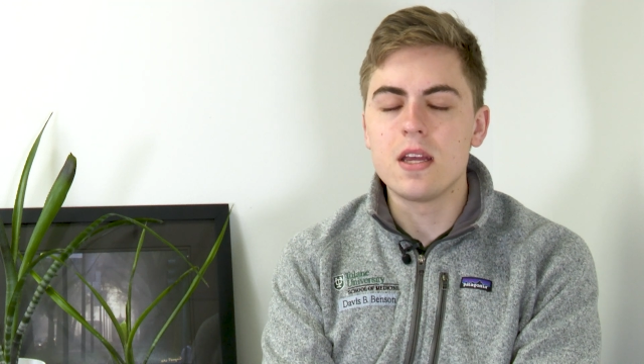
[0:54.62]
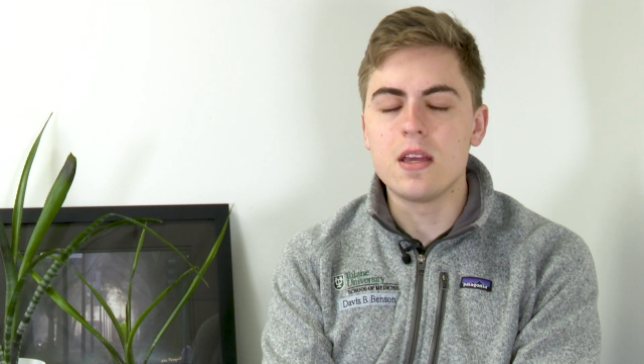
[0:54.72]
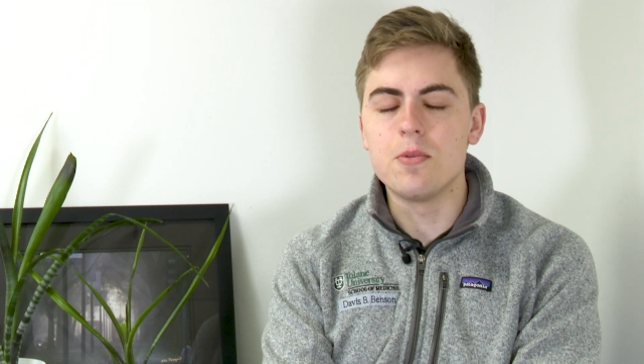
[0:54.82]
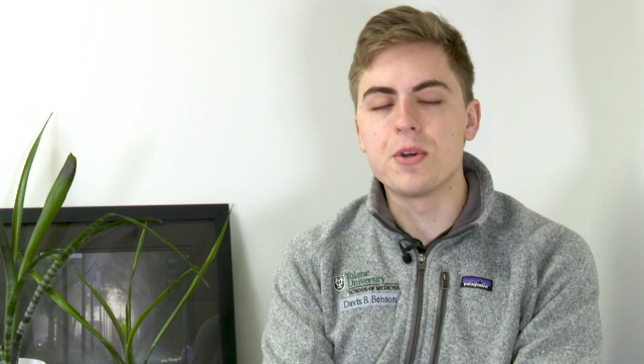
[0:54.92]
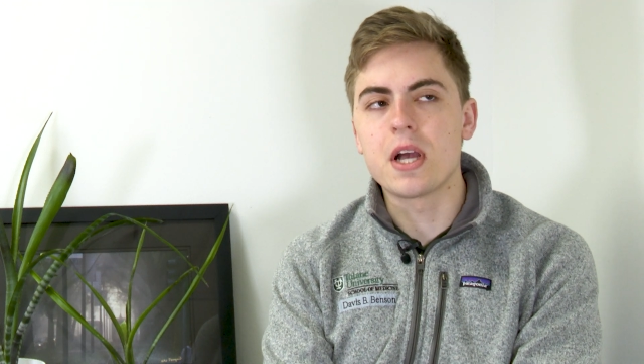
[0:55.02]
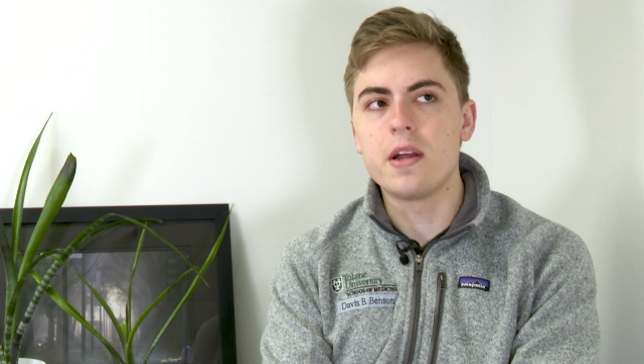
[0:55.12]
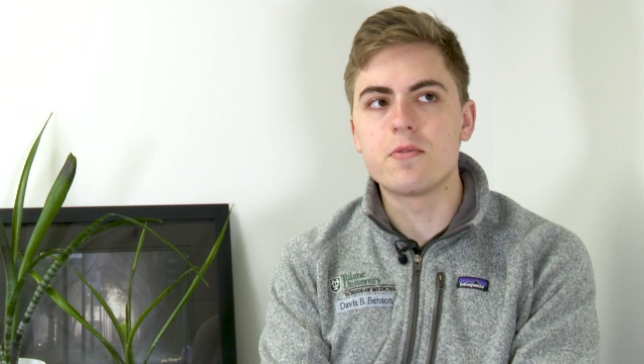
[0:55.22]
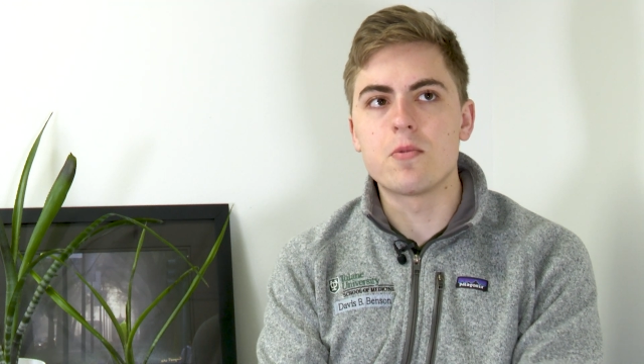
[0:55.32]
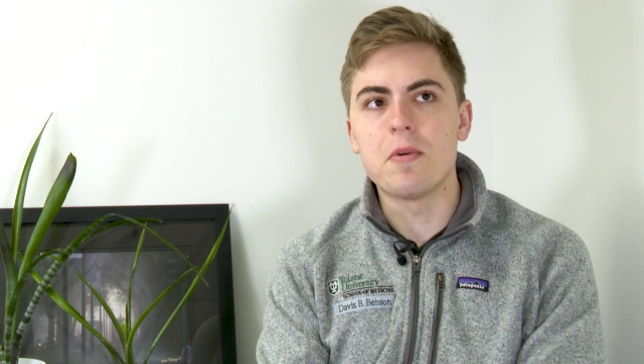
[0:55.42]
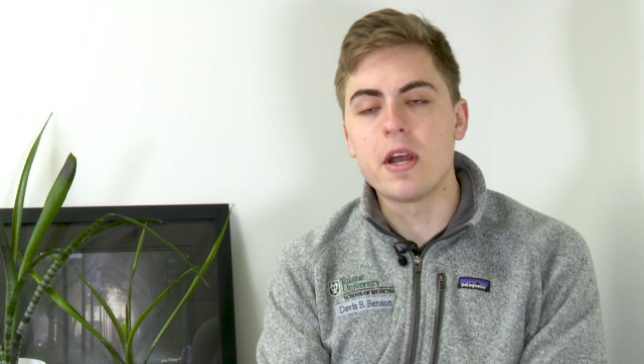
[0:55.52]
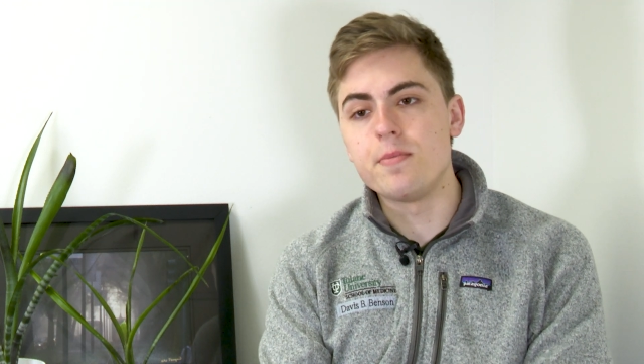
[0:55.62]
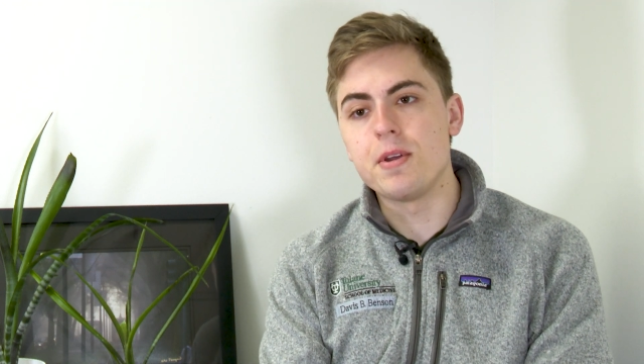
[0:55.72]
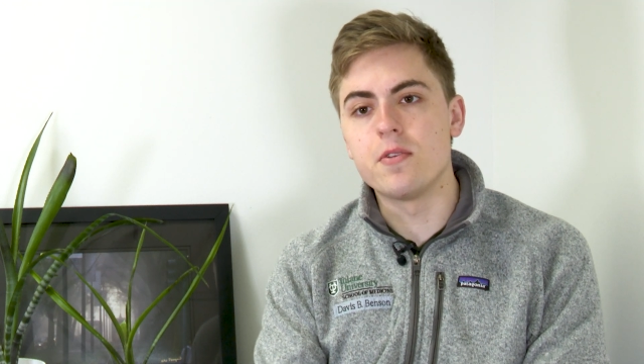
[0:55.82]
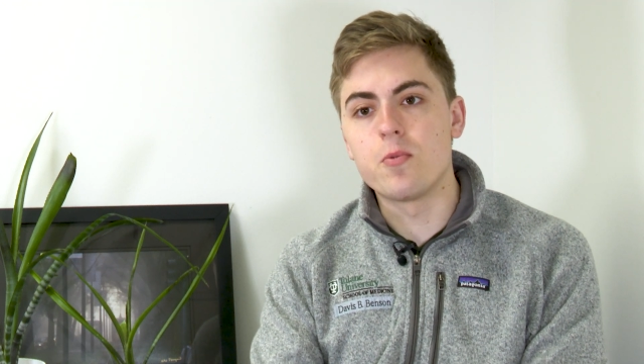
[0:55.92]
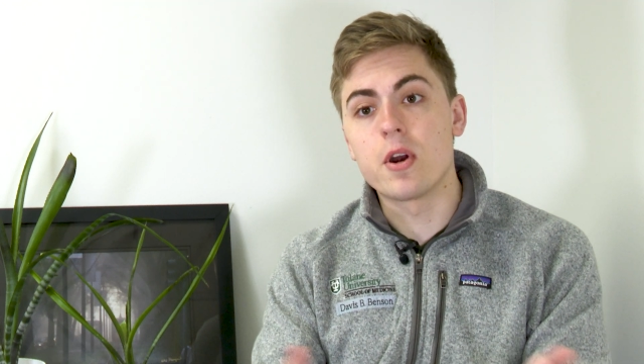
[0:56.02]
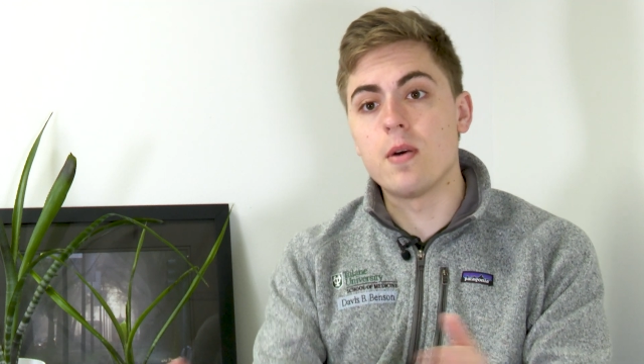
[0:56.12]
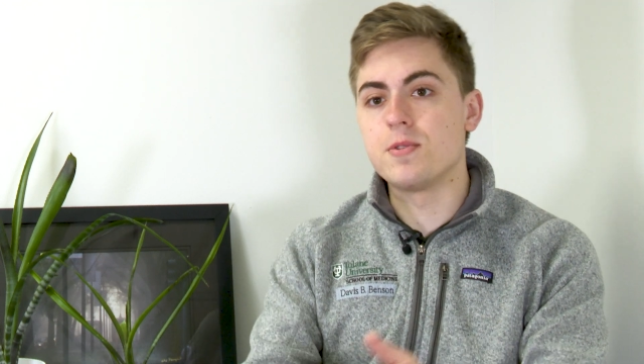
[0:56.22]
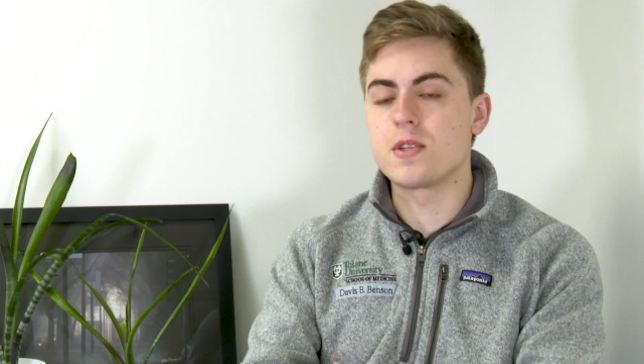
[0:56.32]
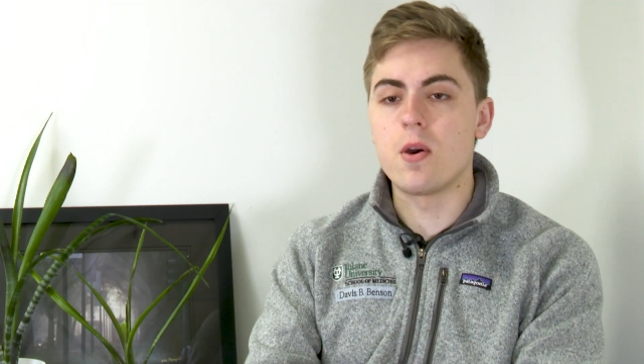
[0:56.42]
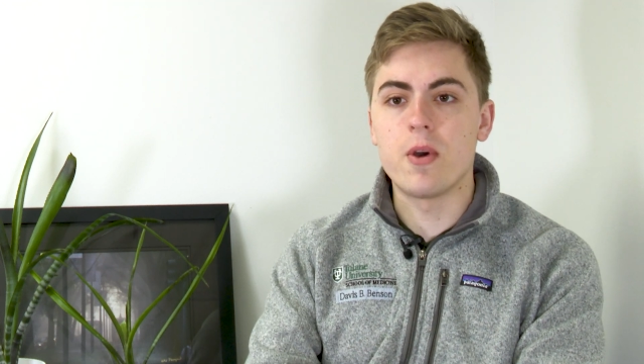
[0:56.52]
it would kind of remind me of where I
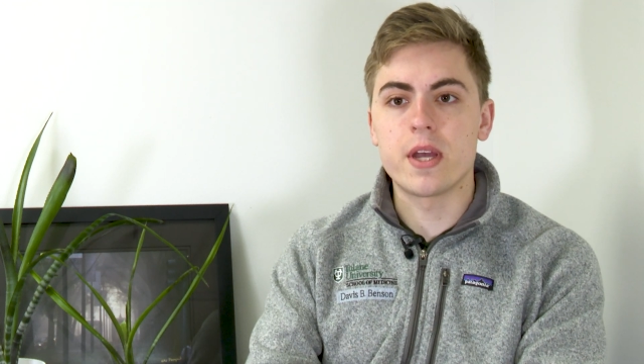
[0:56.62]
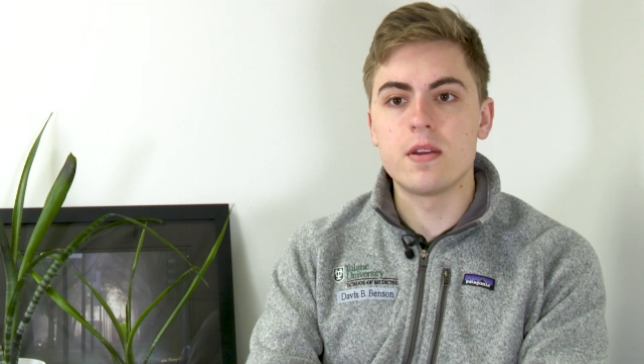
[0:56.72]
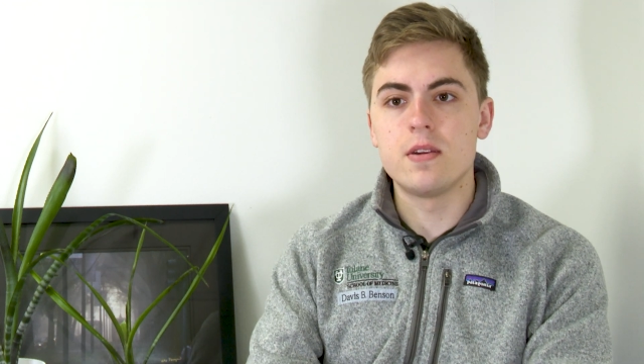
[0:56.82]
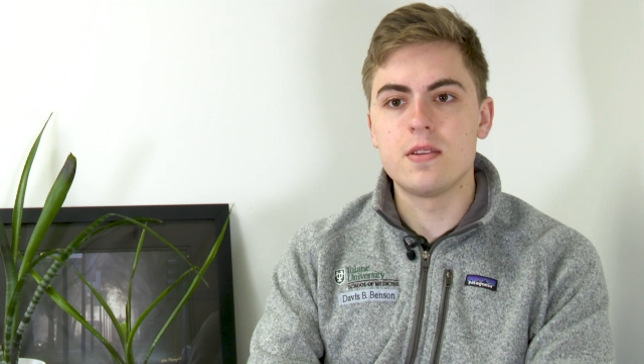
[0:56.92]
was going,